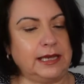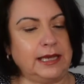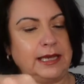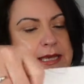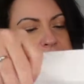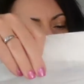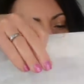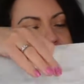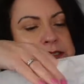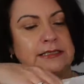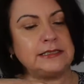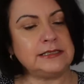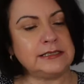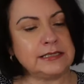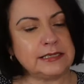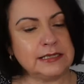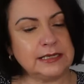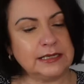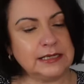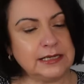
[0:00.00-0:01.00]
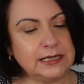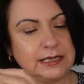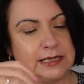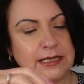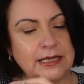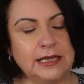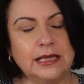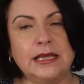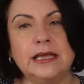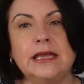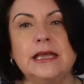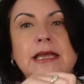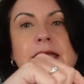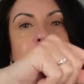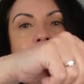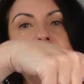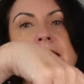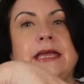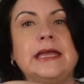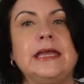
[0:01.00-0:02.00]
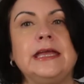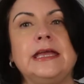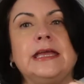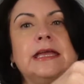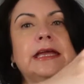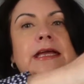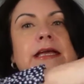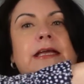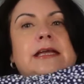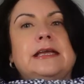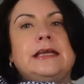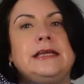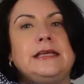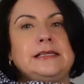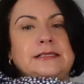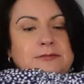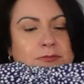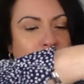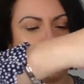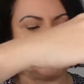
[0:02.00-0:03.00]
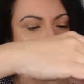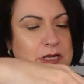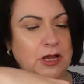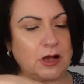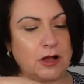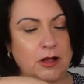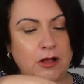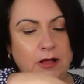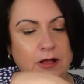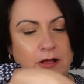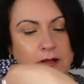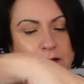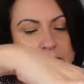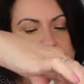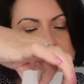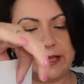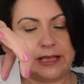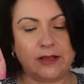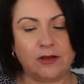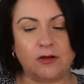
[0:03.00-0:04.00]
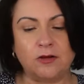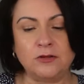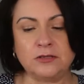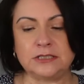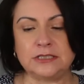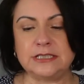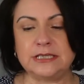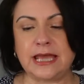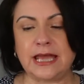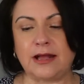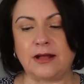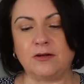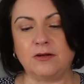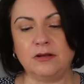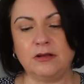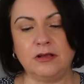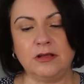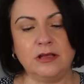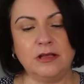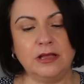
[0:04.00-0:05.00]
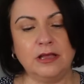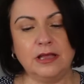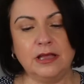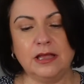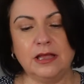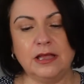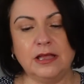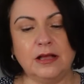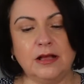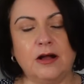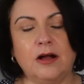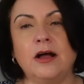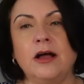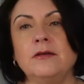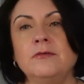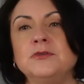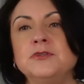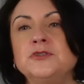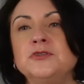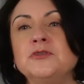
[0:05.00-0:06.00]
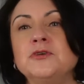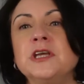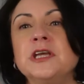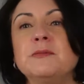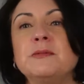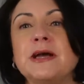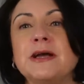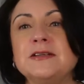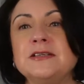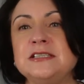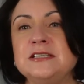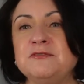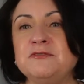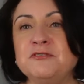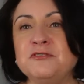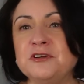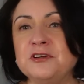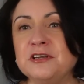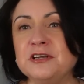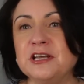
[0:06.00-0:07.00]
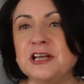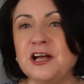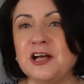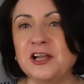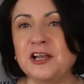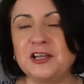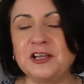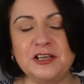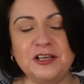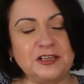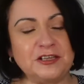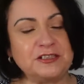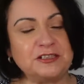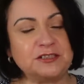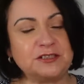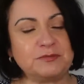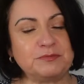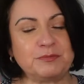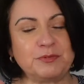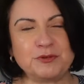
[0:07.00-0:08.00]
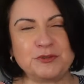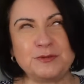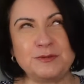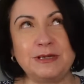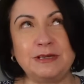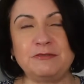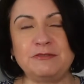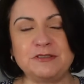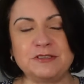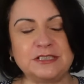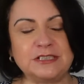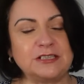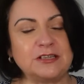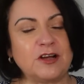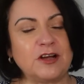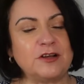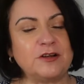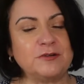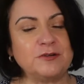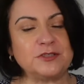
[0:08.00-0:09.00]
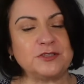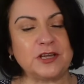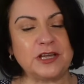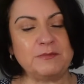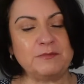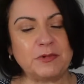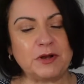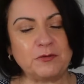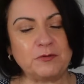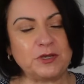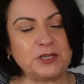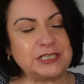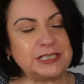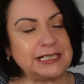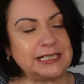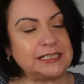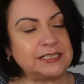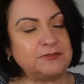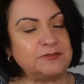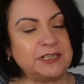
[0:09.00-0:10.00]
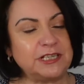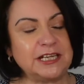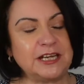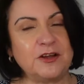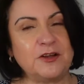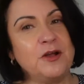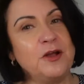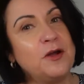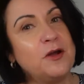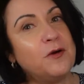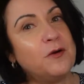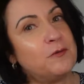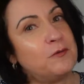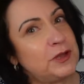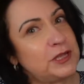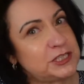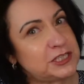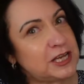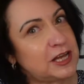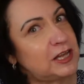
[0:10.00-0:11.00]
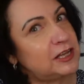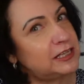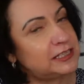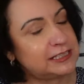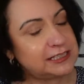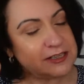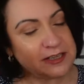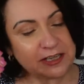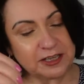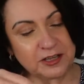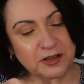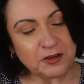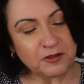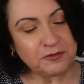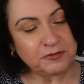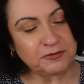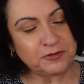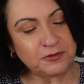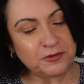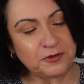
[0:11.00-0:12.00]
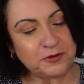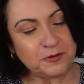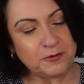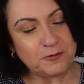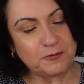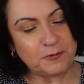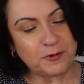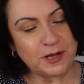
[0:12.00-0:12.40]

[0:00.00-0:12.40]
And here is what I got. Now, I was talking about different colours, possibly different styles in my wish list video. Which colour did I go for?